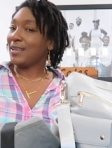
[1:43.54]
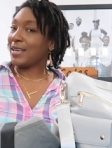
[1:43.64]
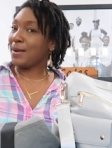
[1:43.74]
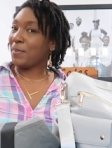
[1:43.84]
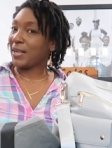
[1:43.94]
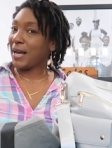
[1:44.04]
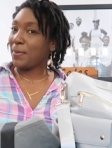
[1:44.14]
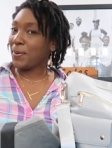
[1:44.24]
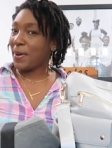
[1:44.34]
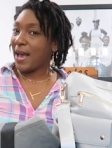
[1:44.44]
getting my
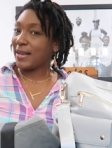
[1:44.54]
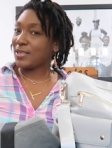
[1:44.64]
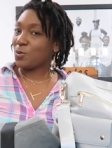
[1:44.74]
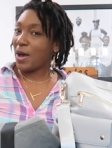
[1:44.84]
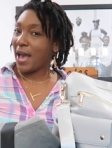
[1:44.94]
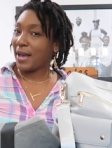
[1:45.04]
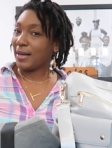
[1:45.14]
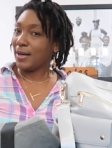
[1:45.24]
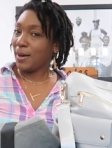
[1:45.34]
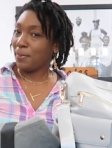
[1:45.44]
diaper bag
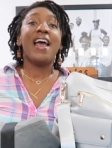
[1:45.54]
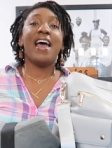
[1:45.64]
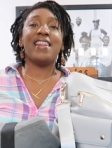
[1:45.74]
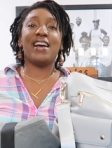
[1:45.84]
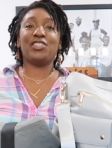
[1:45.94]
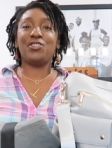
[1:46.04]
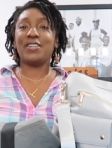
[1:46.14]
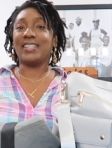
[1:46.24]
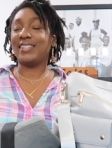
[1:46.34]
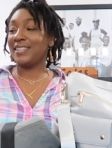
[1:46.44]
swag up and as you
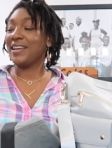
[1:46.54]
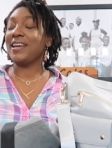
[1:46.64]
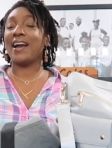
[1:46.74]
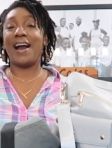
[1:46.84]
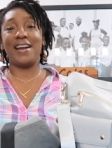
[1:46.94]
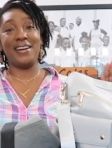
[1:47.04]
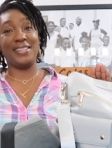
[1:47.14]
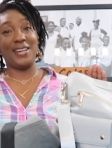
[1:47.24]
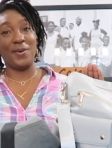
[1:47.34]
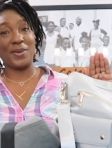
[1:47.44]
can see I
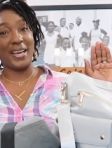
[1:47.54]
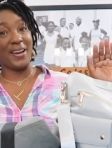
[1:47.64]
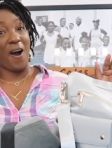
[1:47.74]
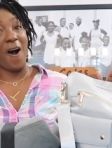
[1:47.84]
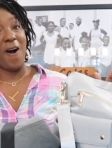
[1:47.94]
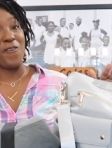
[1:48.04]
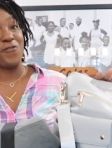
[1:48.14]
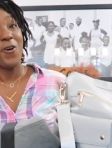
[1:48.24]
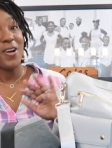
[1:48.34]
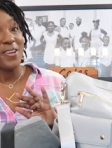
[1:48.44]
ended up getting
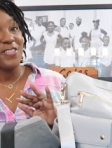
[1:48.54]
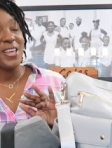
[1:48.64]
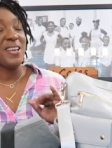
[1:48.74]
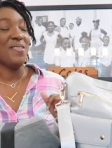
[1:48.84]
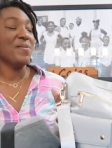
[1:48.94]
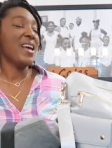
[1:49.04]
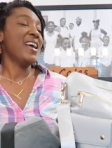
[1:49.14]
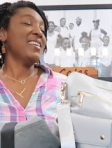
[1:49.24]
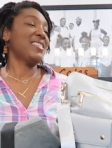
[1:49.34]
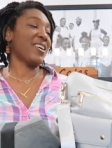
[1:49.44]
all four of them
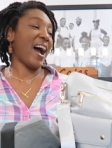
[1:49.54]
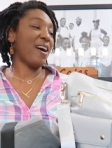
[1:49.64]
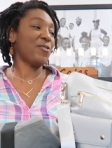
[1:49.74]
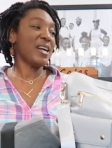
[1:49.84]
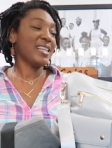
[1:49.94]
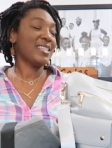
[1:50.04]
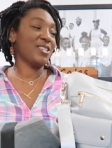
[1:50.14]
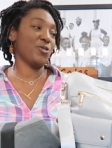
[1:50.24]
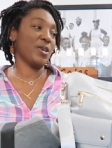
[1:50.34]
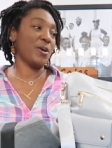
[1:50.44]
so I wanted
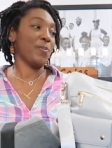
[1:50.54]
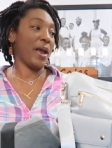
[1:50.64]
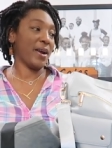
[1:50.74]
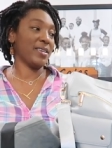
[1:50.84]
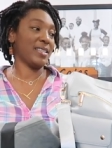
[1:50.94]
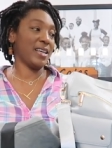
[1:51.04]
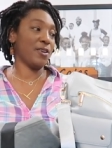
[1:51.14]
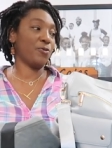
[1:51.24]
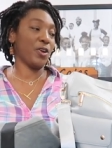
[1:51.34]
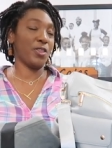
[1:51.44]
to do a
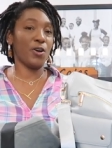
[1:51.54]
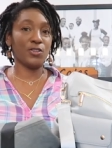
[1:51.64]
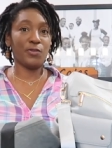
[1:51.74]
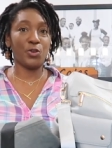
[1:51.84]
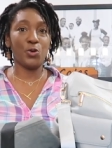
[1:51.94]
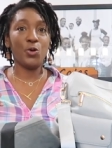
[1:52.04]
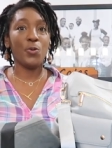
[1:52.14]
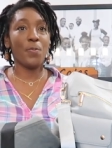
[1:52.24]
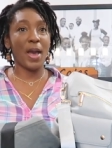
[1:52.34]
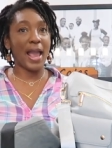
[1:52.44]
comparison for those of you
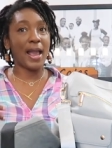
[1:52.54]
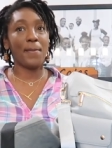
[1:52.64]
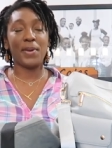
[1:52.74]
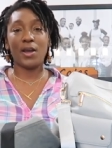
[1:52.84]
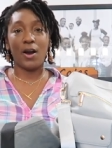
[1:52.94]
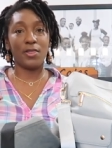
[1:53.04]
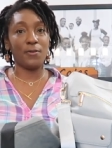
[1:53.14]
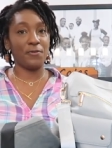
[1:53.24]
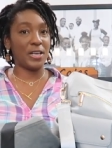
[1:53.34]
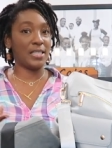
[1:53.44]
who may be on
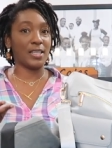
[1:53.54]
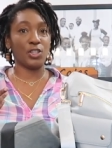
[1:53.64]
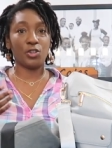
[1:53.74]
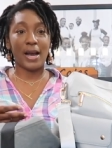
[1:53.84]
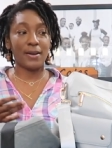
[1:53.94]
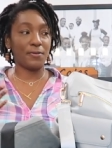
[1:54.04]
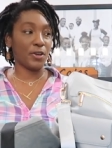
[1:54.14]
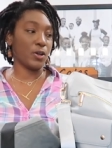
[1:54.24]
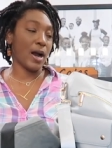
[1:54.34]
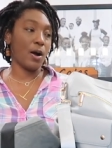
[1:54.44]
the fence and trying to
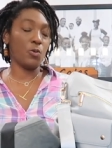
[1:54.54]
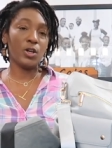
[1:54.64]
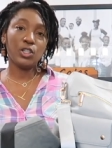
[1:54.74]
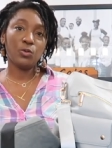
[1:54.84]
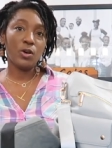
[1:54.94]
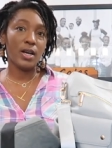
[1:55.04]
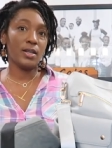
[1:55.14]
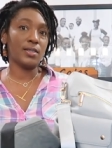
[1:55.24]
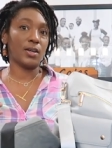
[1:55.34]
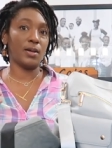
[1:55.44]
figure out which
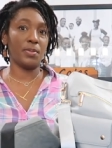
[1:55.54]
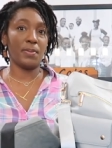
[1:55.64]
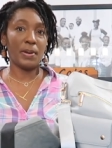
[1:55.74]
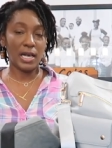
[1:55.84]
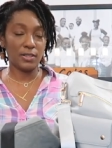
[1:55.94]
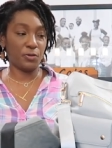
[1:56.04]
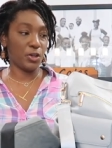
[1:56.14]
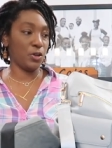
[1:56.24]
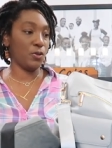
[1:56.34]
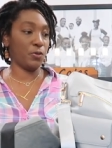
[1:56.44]
one is going to be best
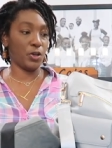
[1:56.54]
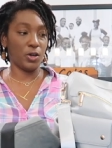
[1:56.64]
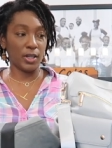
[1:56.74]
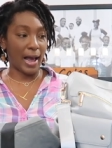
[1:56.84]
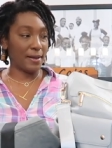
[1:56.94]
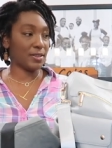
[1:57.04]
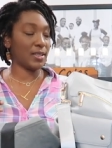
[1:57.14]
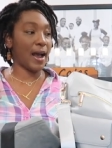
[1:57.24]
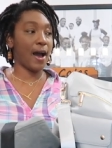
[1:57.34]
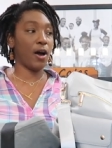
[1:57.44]
for you for your
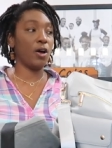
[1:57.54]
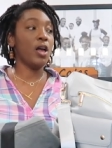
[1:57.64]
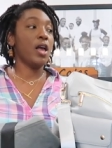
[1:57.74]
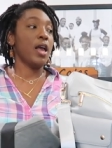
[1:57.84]
lifestyle